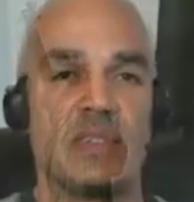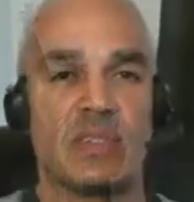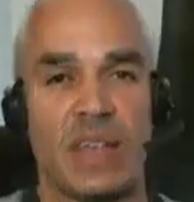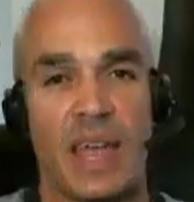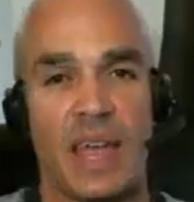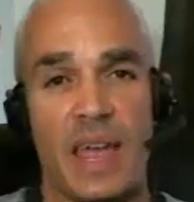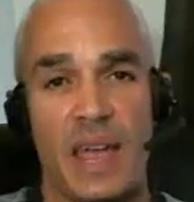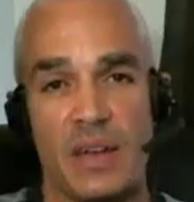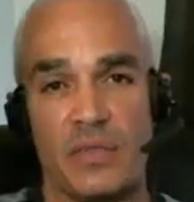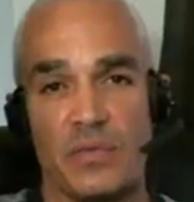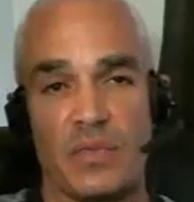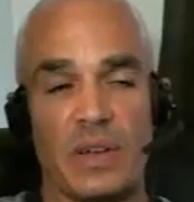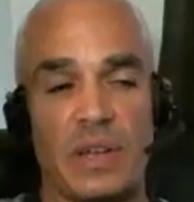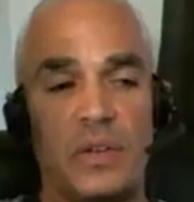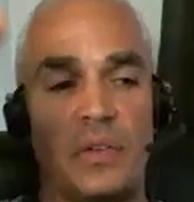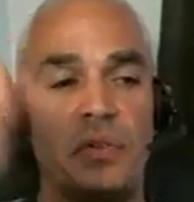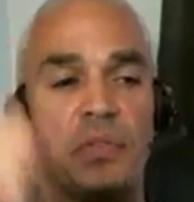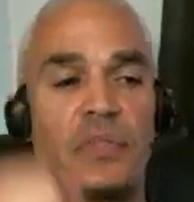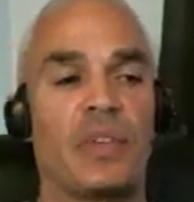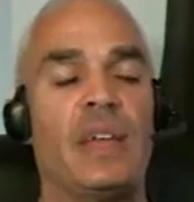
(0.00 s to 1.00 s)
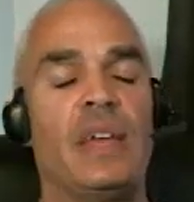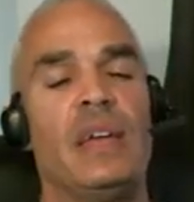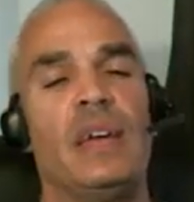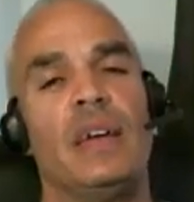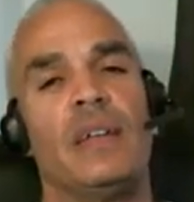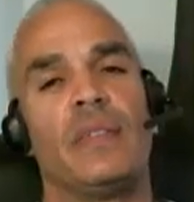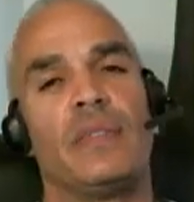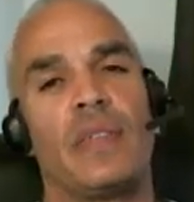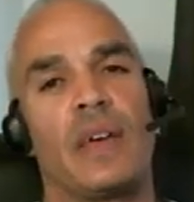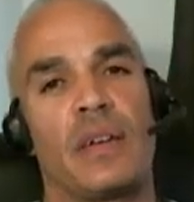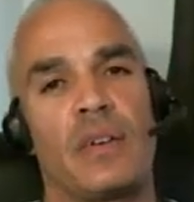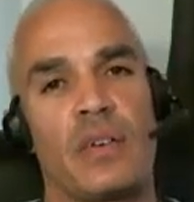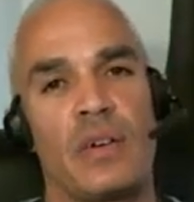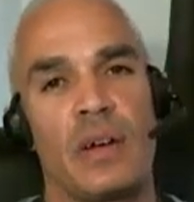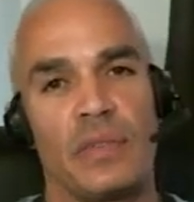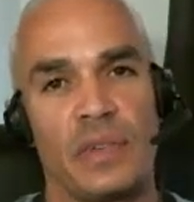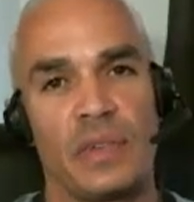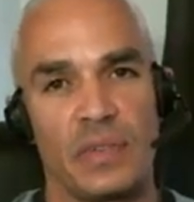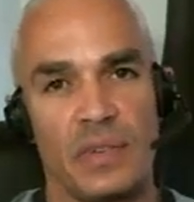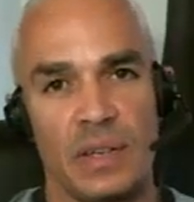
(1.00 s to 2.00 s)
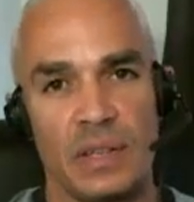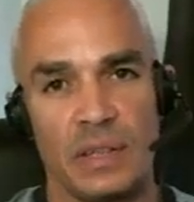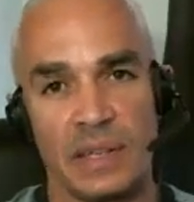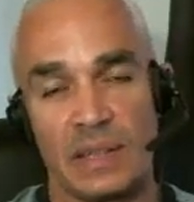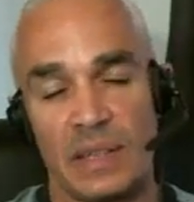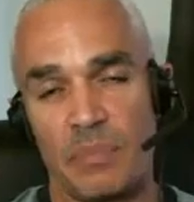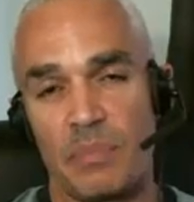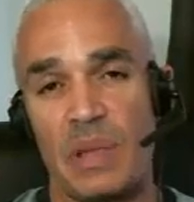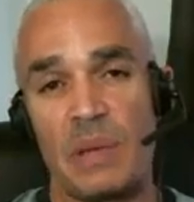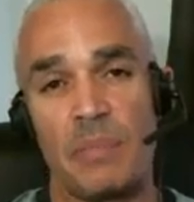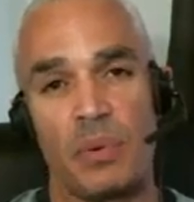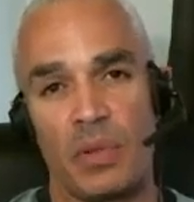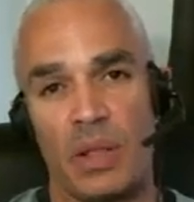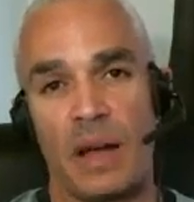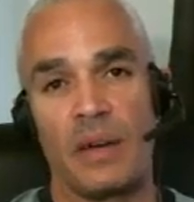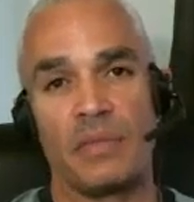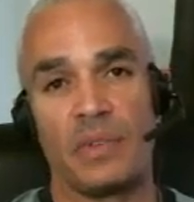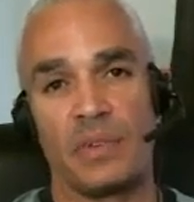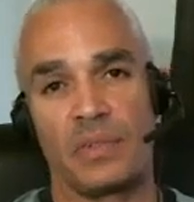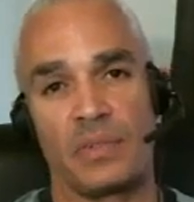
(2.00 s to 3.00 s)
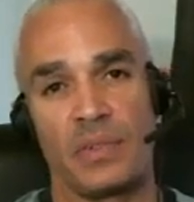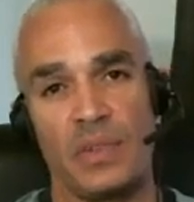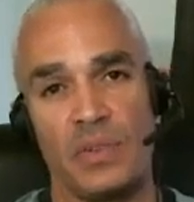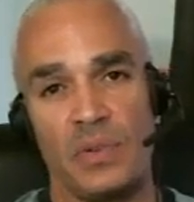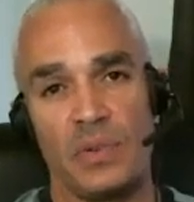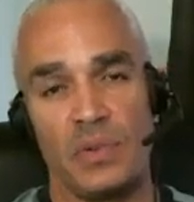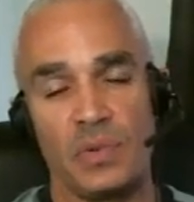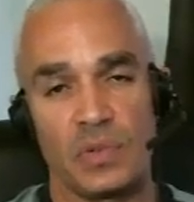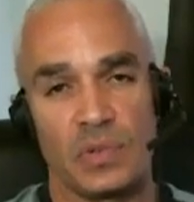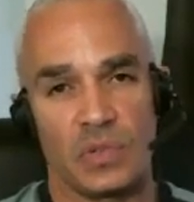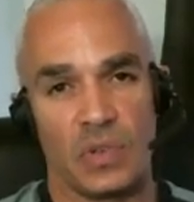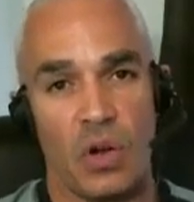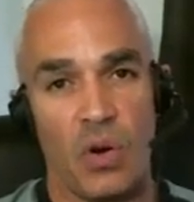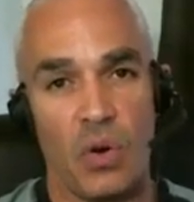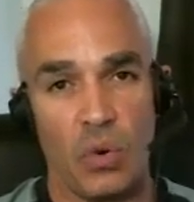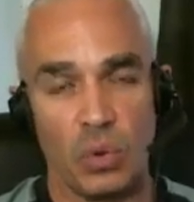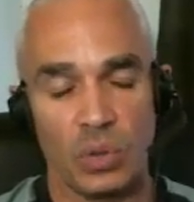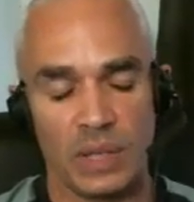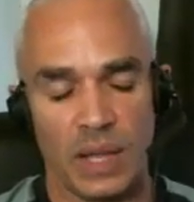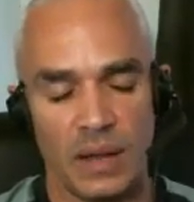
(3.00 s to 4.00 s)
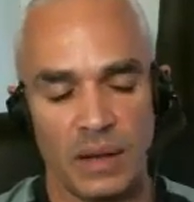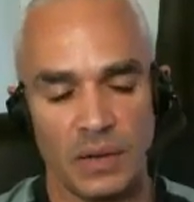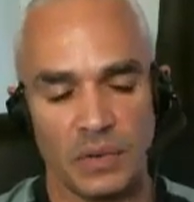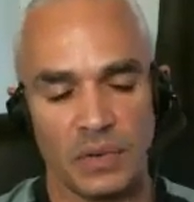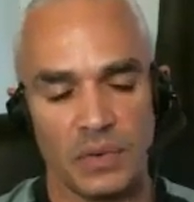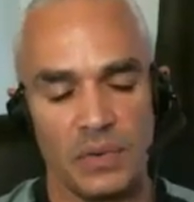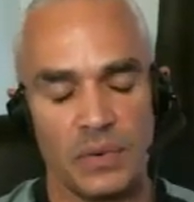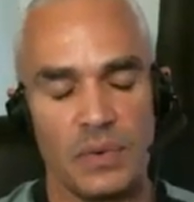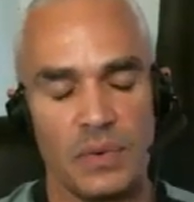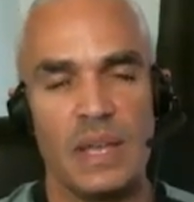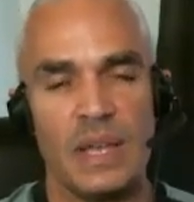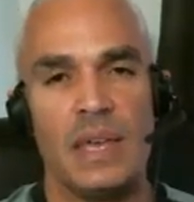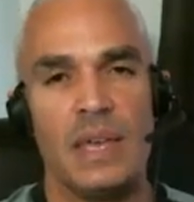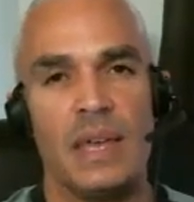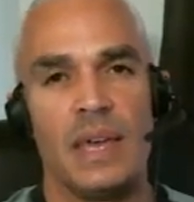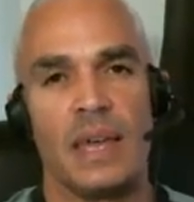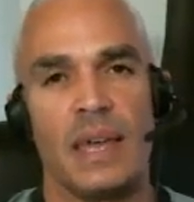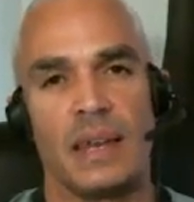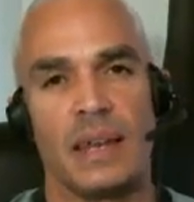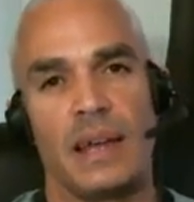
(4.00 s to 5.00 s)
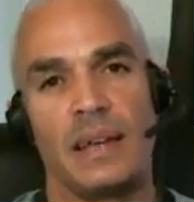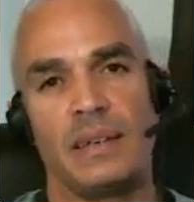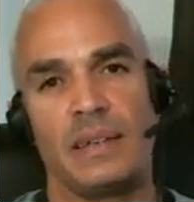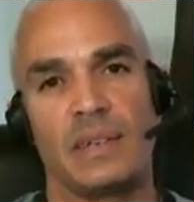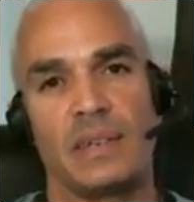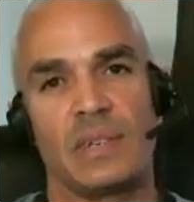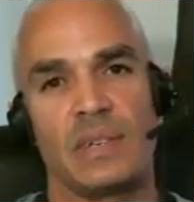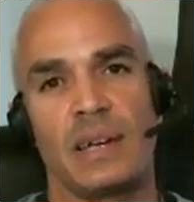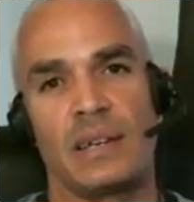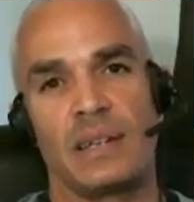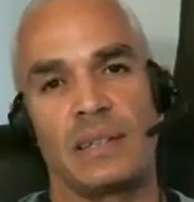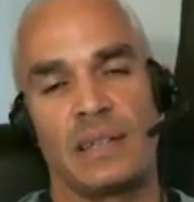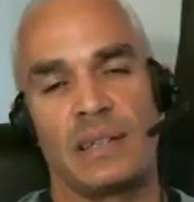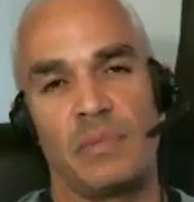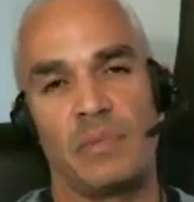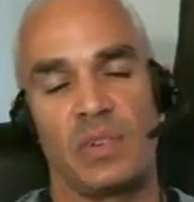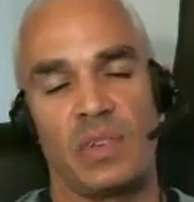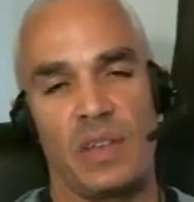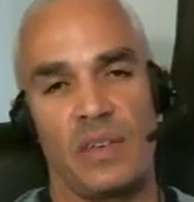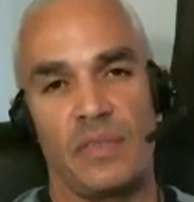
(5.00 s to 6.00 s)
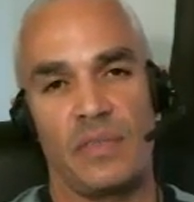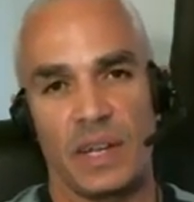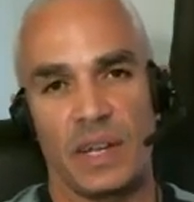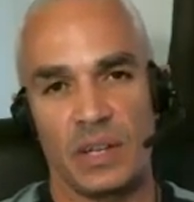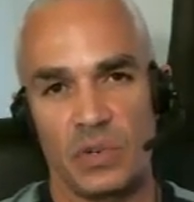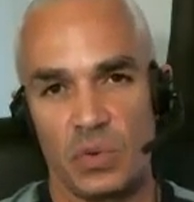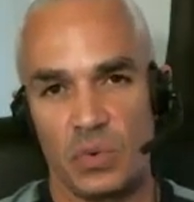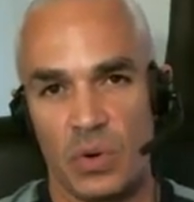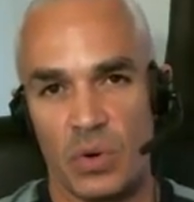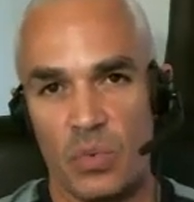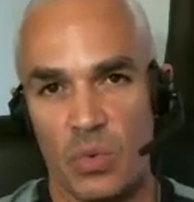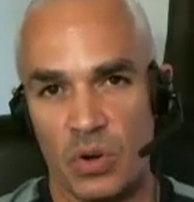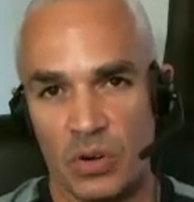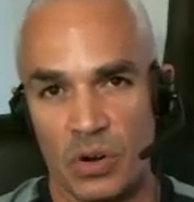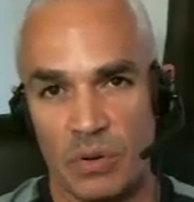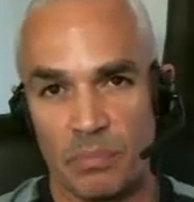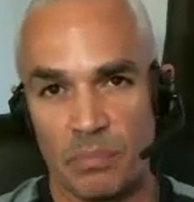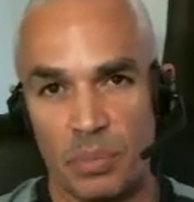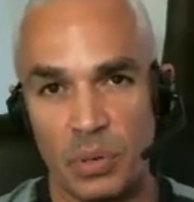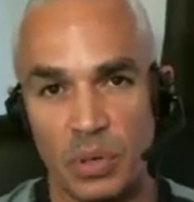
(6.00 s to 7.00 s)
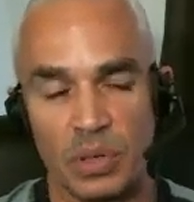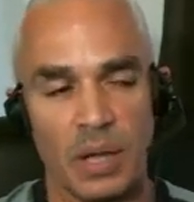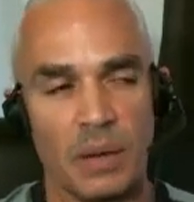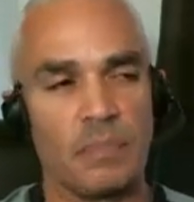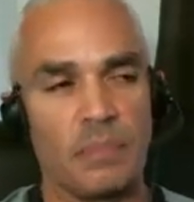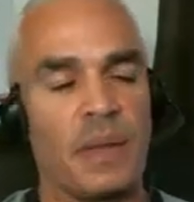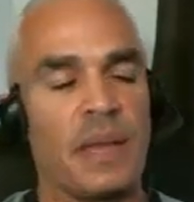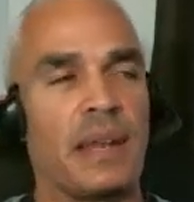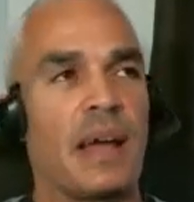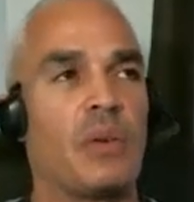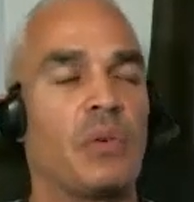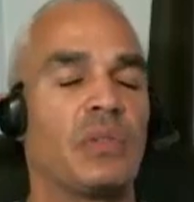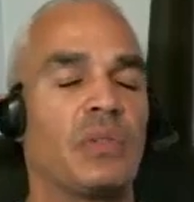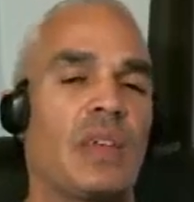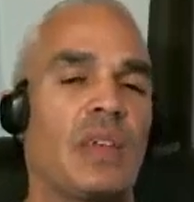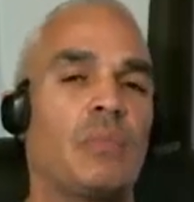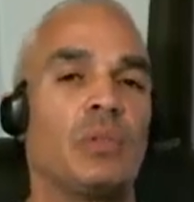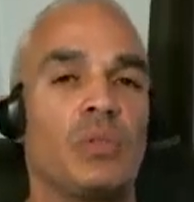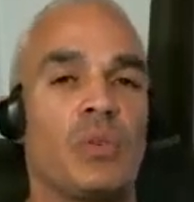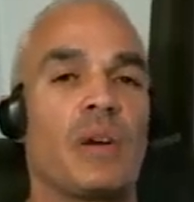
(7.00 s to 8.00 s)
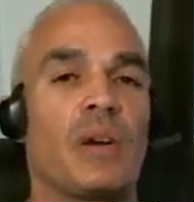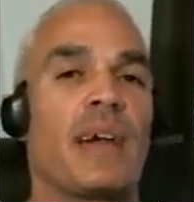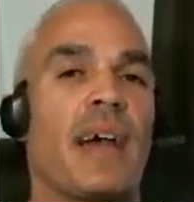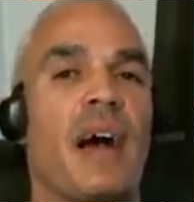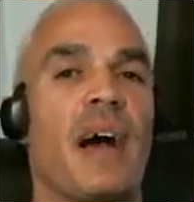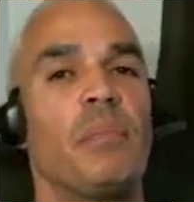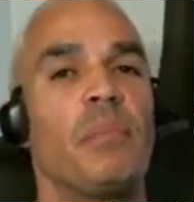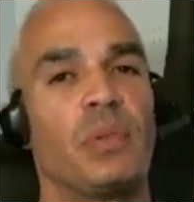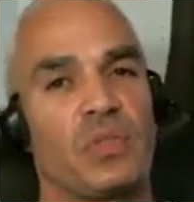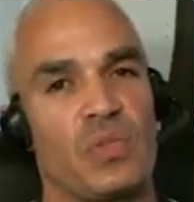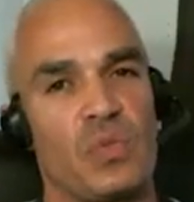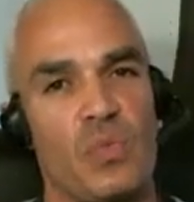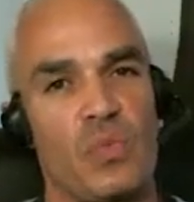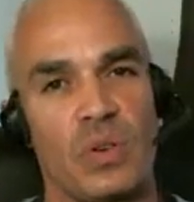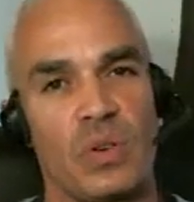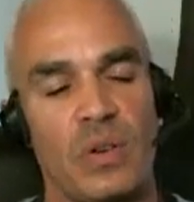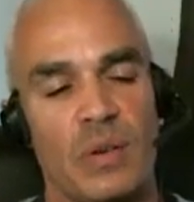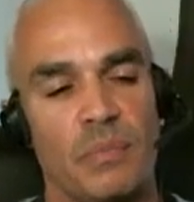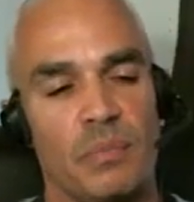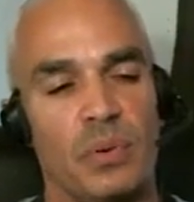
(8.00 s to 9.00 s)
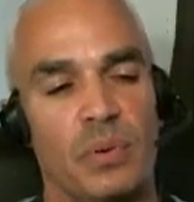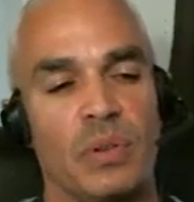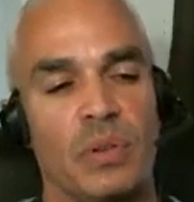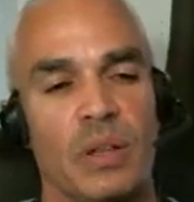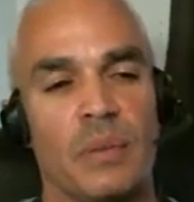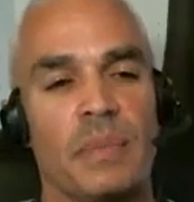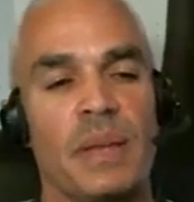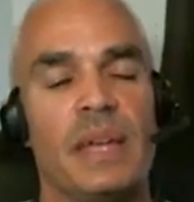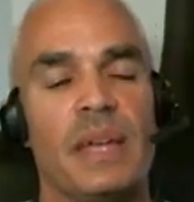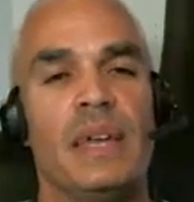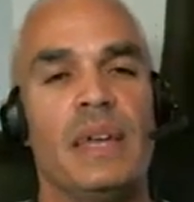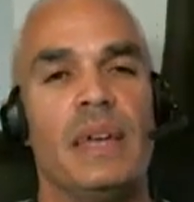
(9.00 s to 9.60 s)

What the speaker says: handrails that are on the ceiling that people obviously use to hold on to, and I decided, let me see if I can do a one-arm pull-up, and I was able to accomplish a one-arm pull-up.